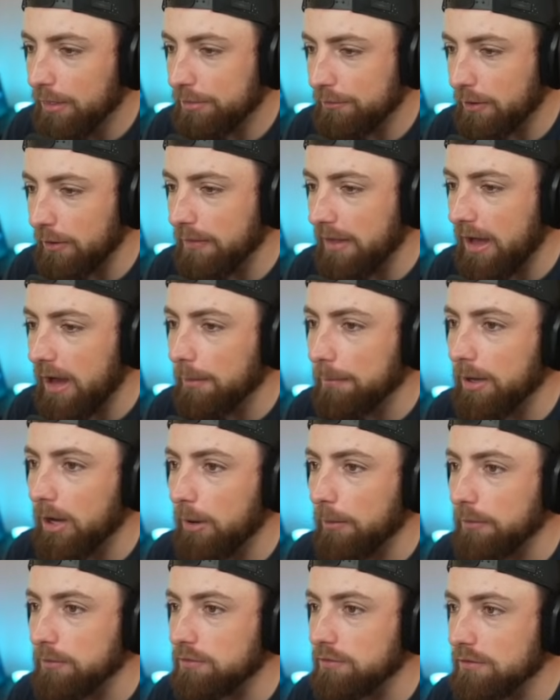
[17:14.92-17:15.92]
Throw the helmet.
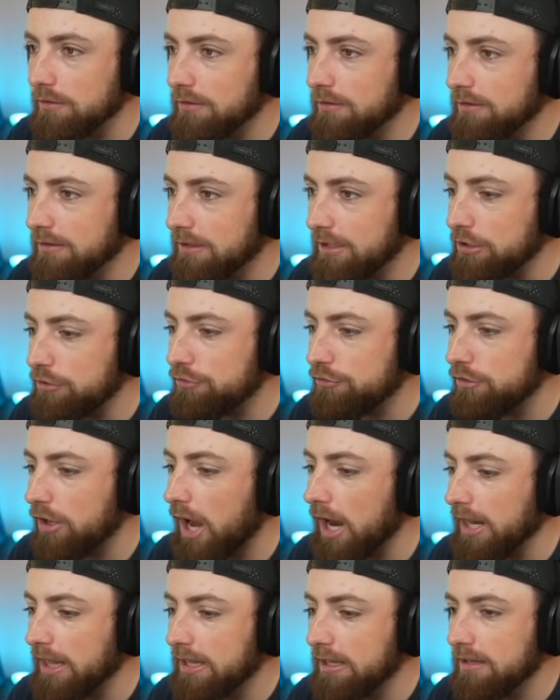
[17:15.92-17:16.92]
Oh, he's, he
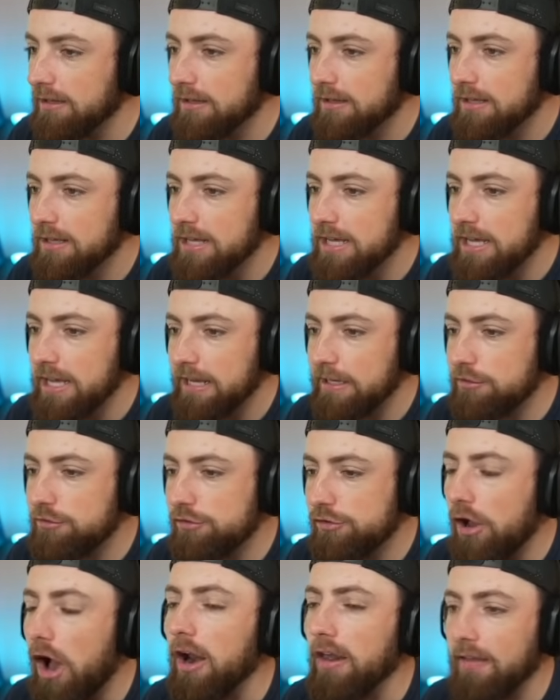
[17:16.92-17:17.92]
shot it. He
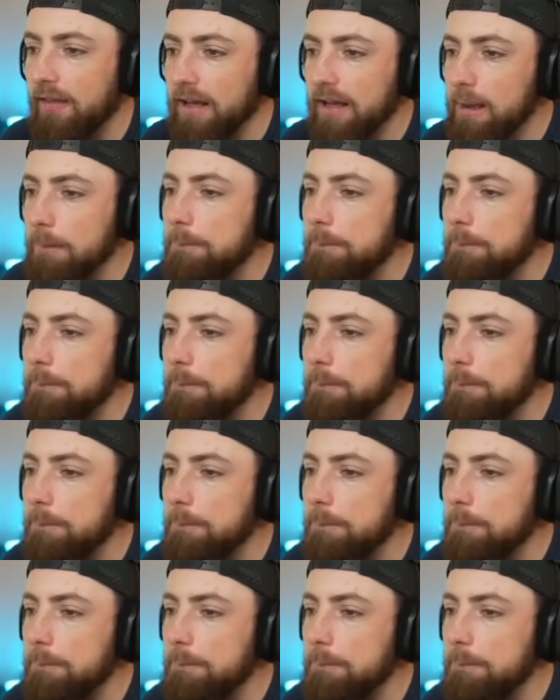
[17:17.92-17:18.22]
shot it like a